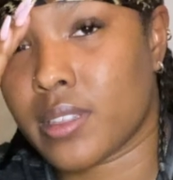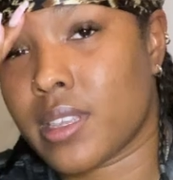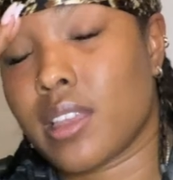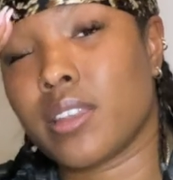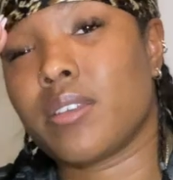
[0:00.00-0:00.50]

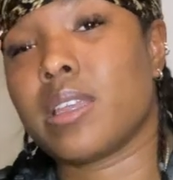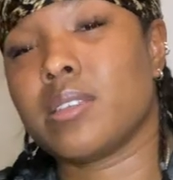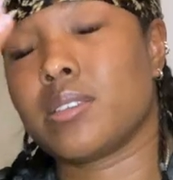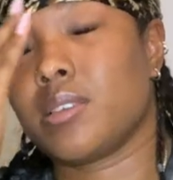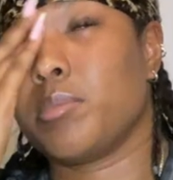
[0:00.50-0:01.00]
kind of
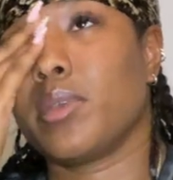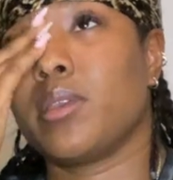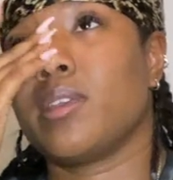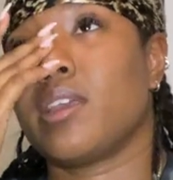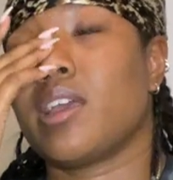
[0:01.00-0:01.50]
crazy,
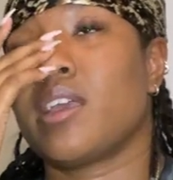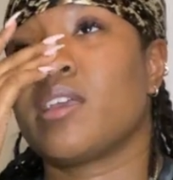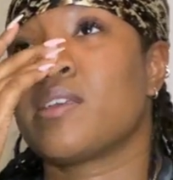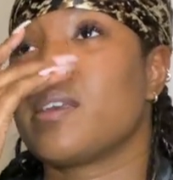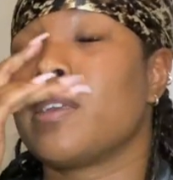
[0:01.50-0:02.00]
but
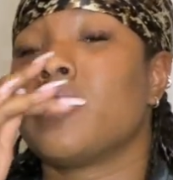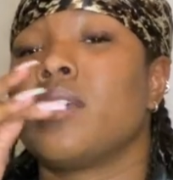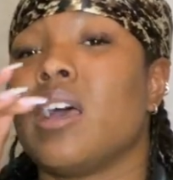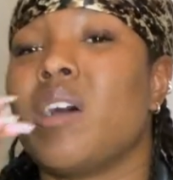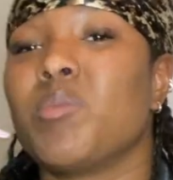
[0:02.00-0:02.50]

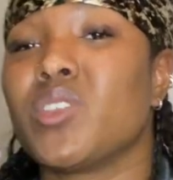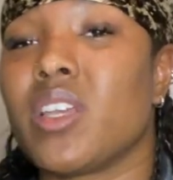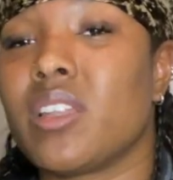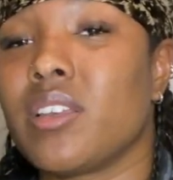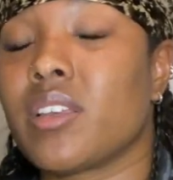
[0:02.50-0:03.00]
I'm gonna
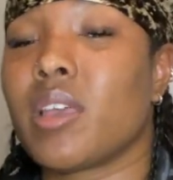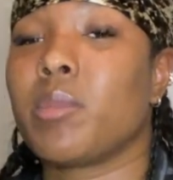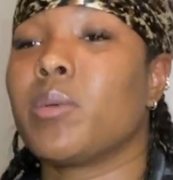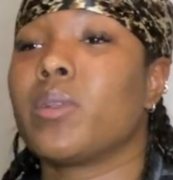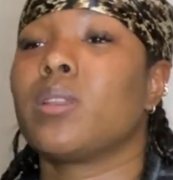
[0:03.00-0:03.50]
try to come
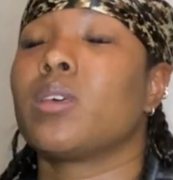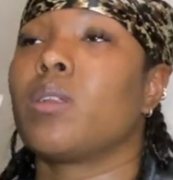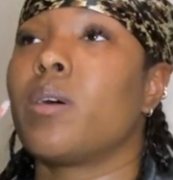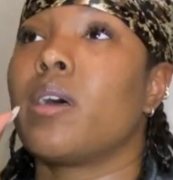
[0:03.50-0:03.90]
up with a little